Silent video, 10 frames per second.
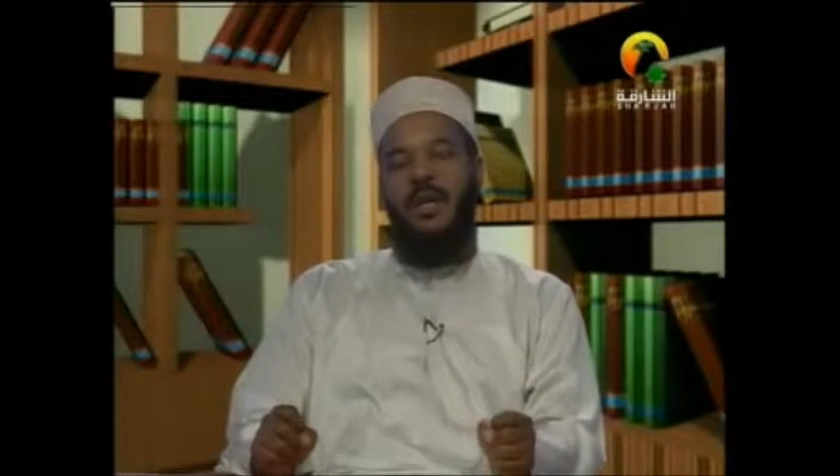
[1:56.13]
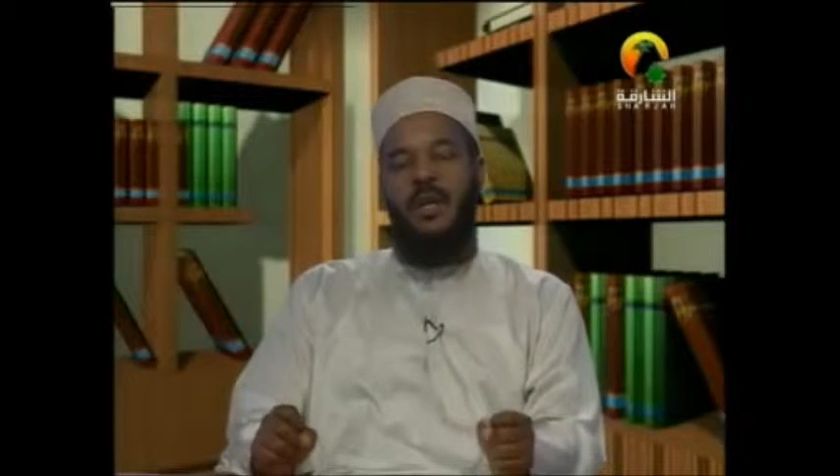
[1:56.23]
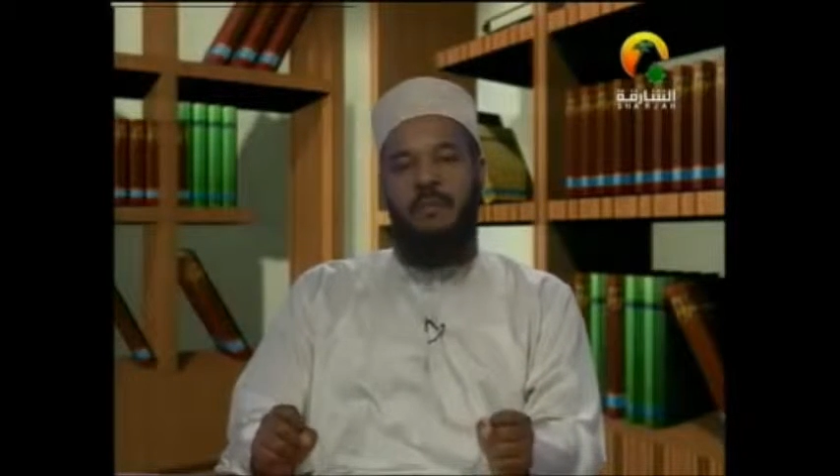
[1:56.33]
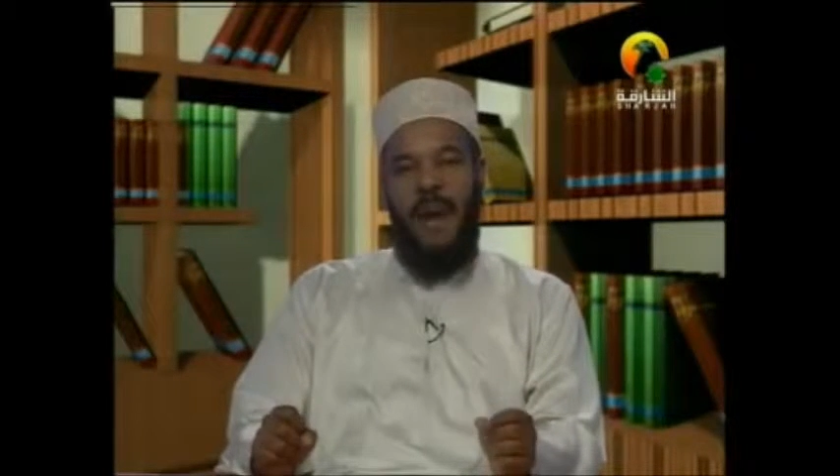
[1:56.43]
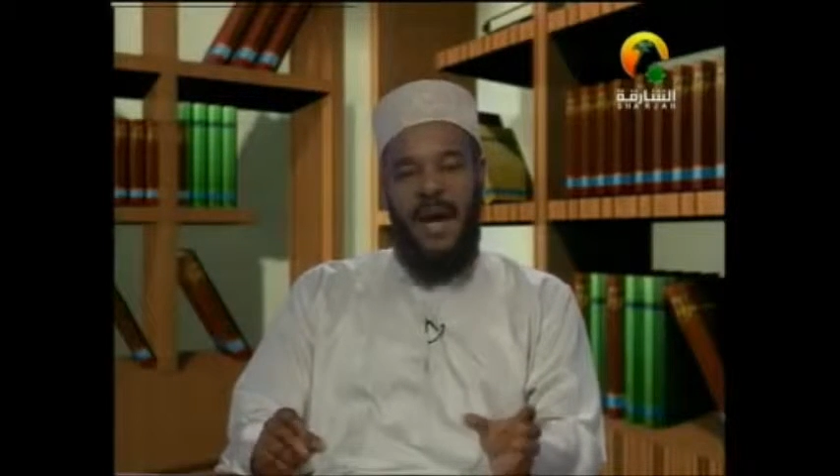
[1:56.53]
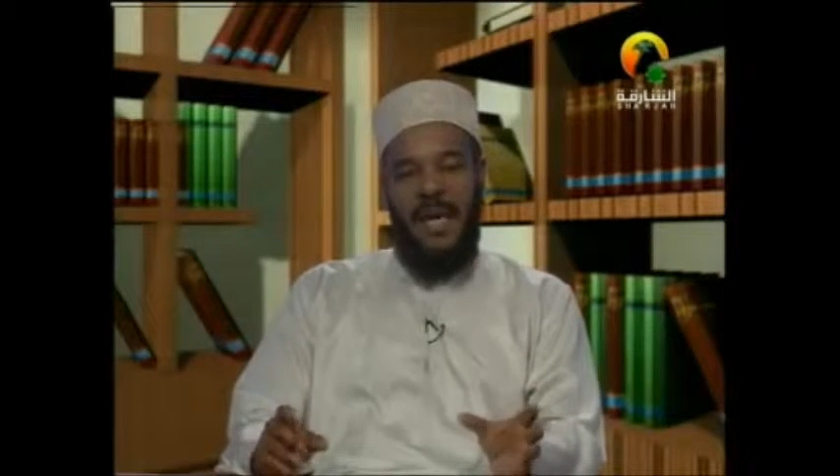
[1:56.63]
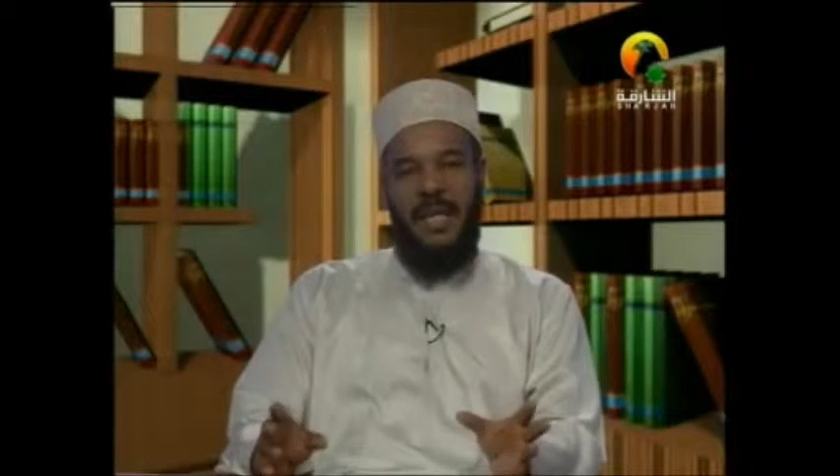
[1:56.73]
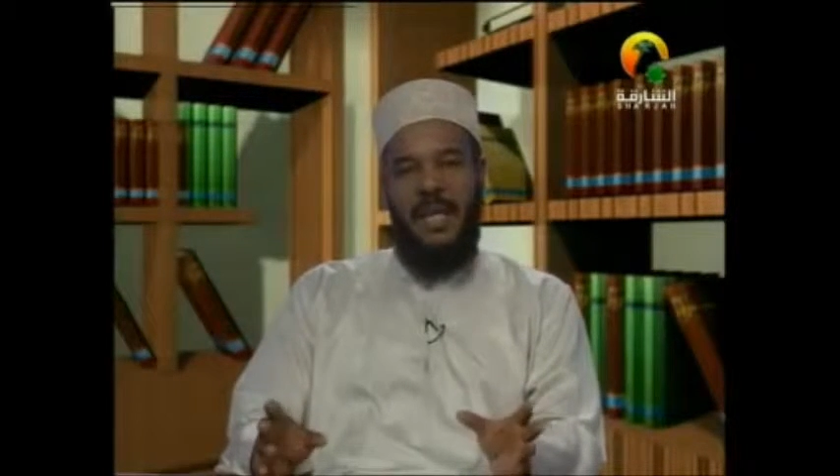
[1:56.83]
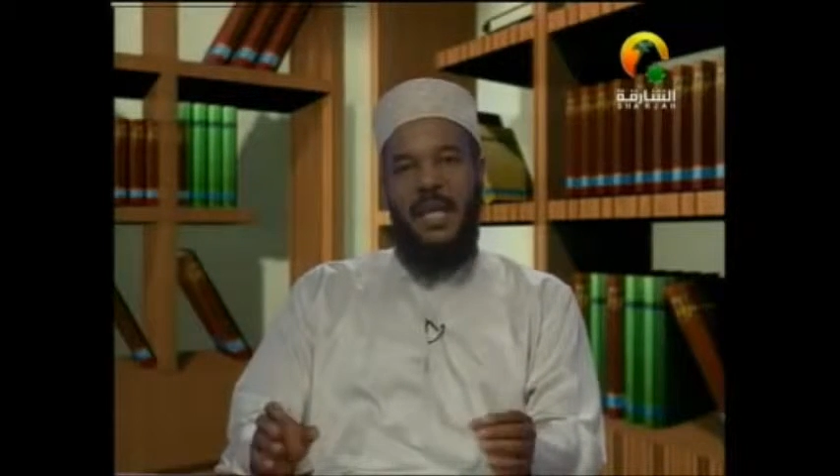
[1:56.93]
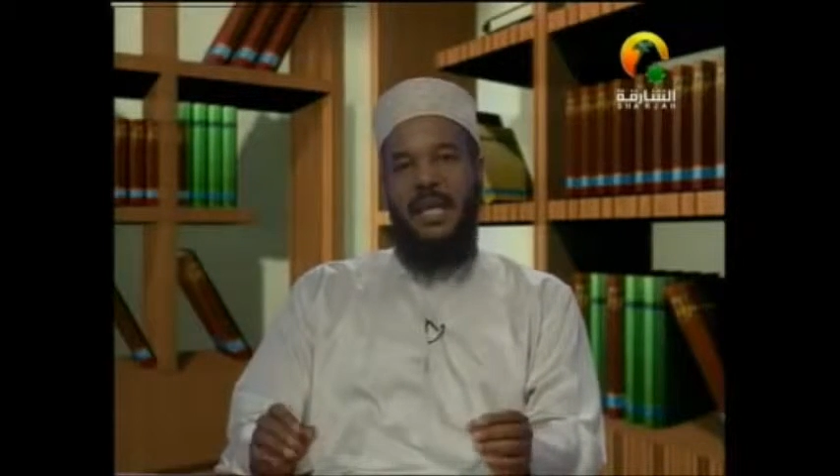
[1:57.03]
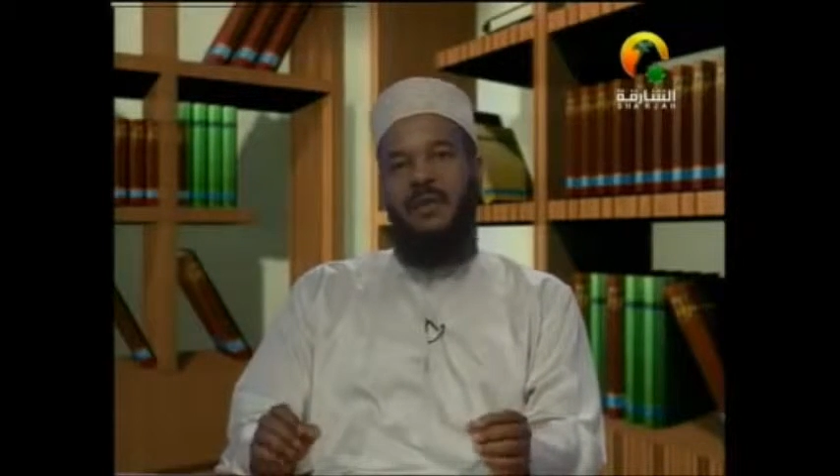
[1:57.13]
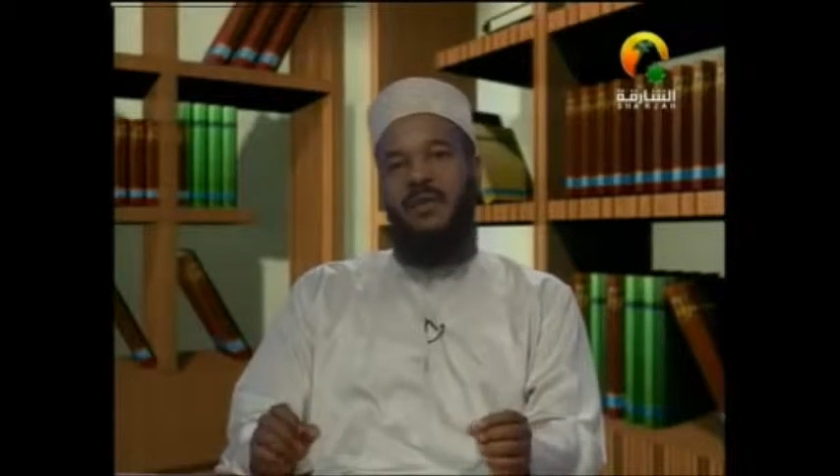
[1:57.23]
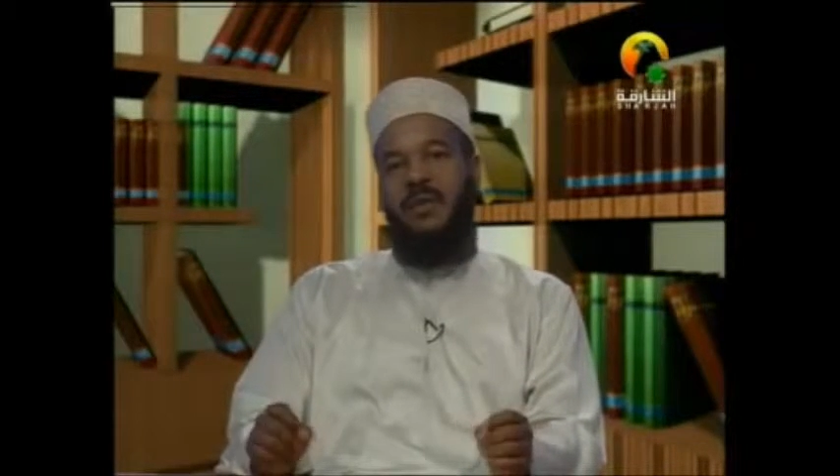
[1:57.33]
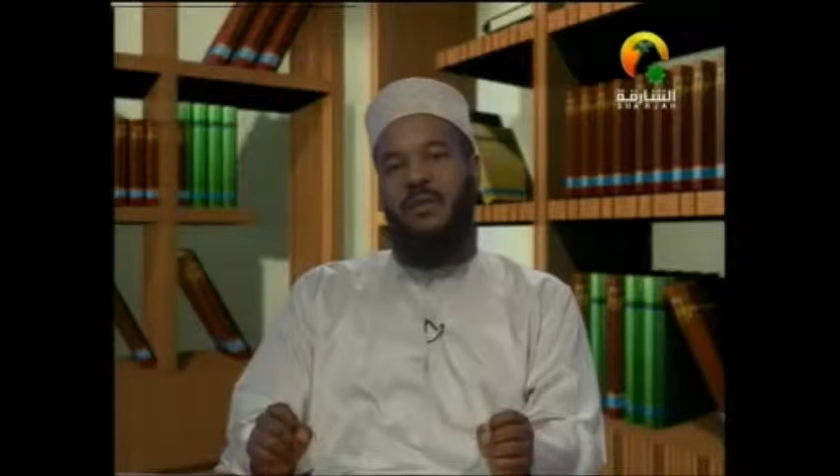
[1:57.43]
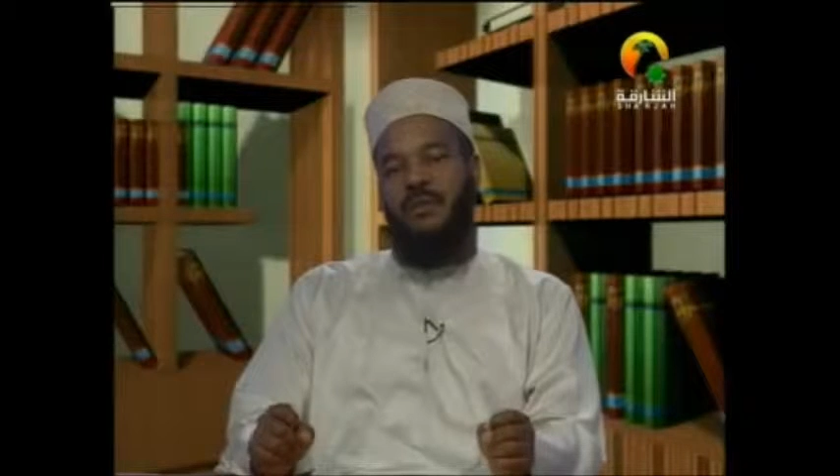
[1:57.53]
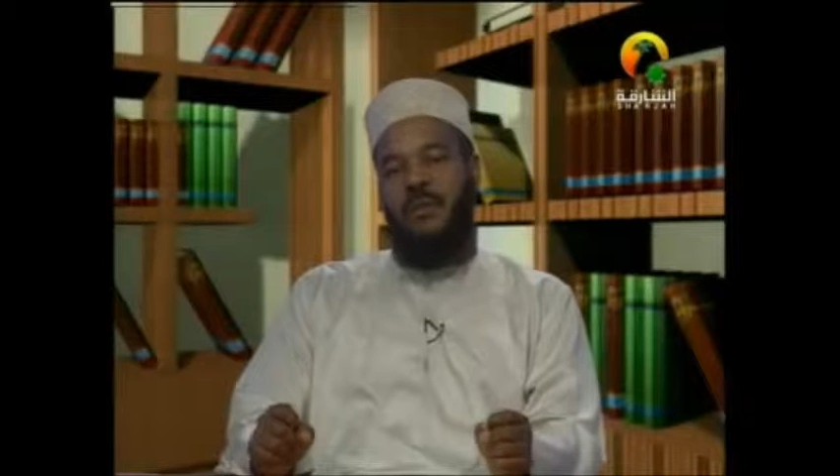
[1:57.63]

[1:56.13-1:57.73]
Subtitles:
the magazines, the